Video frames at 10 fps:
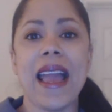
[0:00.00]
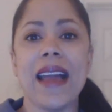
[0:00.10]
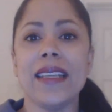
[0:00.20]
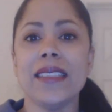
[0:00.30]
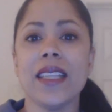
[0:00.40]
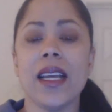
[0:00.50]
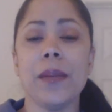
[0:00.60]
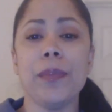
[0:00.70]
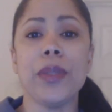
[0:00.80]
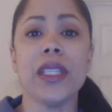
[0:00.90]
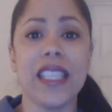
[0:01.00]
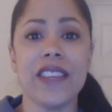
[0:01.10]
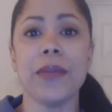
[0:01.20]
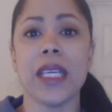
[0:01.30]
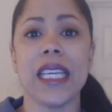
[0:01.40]
And
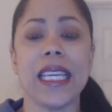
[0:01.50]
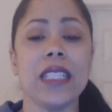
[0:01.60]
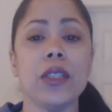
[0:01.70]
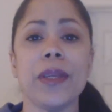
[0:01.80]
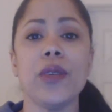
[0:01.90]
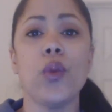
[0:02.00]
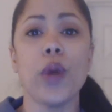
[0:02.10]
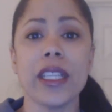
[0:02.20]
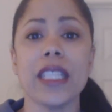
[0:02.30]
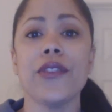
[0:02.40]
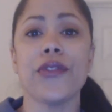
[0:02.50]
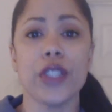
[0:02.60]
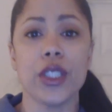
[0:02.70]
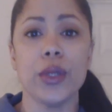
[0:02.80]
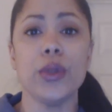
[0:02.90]
believe me, it'll be working
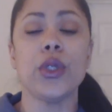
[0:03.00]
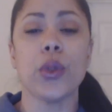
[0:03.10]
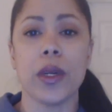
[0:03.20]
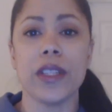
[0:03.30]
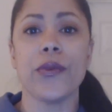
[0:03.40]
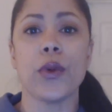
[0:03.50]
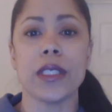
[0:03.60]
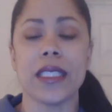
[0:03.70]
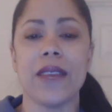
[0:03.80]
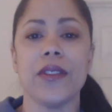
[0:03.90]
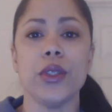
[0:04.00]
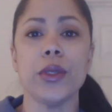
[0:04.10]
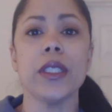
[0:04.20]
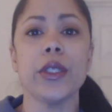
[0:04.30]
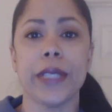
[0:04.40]
for you twenty-four seven.
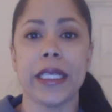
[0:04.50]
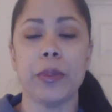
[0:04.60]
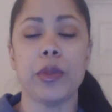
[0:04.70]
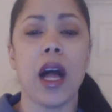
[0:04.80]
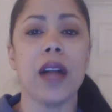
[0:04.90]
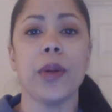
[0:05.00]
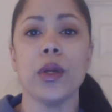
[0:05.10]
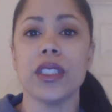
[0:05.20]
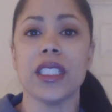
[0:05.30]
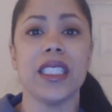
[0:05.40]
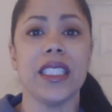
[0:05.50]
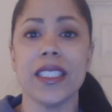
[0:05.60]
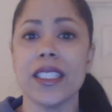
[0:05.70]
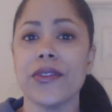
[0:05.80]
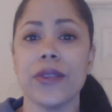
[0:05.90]
You can create a blog post a
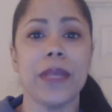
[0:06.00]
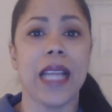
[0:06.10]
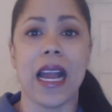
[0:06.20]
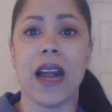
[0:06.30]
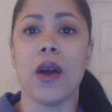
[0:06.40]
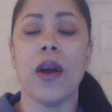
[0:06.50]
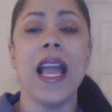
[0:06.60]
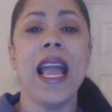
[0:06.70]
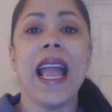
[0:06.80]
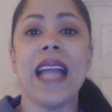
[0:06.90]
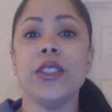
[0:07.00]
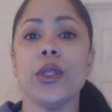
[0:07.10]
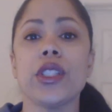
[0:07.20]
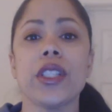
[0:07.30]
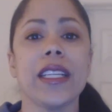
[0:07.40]
year from now, and
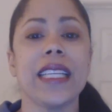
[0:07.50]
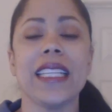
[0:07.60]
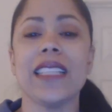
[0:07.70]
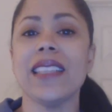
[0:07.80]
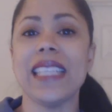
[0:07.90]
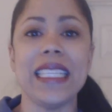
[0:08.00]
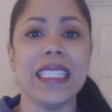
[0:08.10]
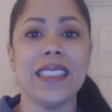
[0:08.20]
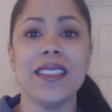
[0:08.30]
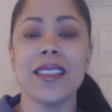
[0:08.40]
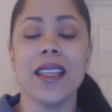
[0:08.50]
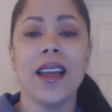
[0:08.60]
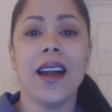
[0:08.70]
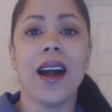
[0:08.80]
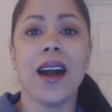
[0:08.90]
you'll start getting leads
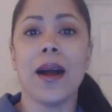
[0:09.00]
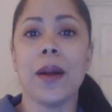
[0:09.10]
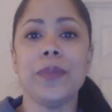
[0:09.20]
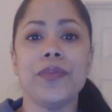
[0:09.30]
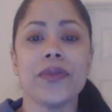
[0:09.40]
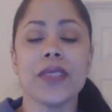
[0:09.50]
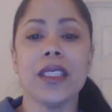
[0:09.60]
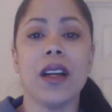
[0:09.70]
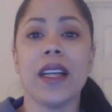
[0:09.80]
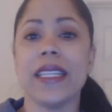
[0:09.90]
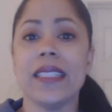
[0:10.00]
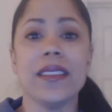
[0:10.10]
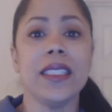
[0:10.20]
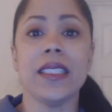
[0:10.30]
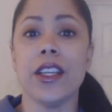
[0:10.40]
um, on it
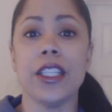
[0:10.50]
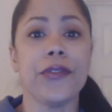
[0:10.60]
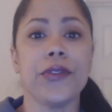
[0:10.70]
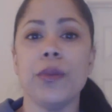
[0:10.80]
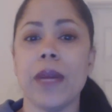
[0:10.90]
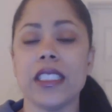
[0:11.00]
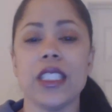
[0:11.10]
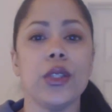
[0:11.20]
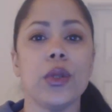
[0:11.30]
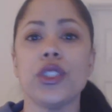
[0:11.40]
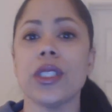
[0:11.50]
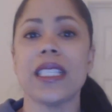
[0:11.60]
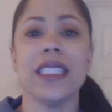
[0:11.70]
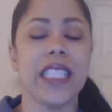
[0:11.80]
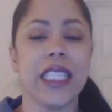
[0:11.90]
in, in a few months, and you'll
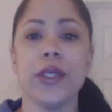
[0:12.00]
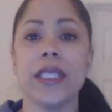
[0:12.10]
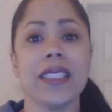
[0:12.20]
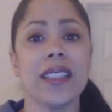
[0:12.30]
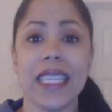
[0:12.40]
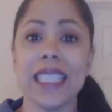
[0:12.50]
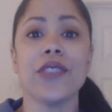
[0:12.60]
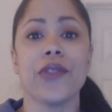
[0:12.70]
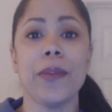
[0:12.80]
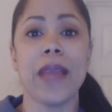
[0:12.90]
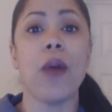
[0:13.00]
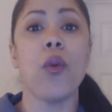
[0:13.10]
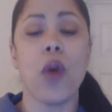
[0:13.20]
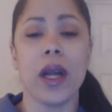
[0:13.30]
just continue to get leads from that